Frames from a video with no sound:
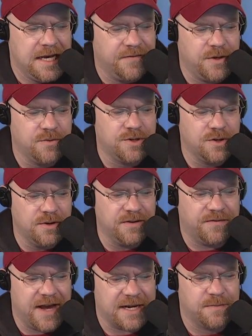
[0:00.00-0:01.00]
If you do,
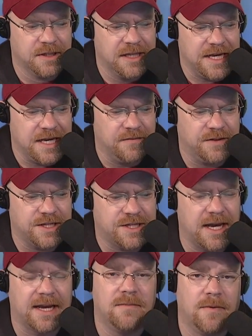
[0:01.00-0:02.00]
in fact, believe the
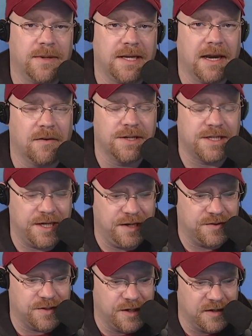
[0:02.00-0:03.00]
Second Amendment
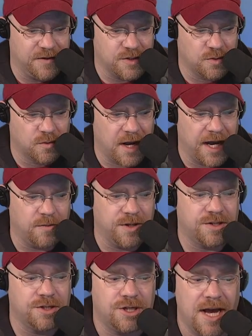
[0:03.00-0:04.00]
guarantees an individual right,
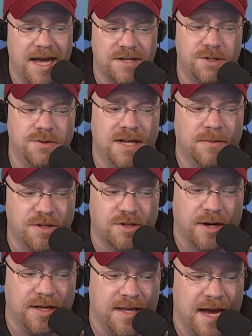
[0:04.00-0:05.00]
we suggest you
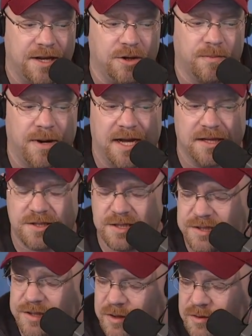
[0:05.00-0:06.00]
demonstrate that in your
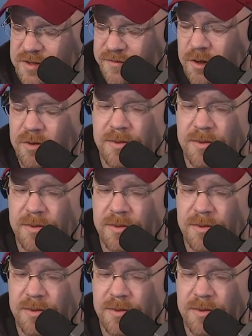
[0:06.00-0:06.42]
policies and those of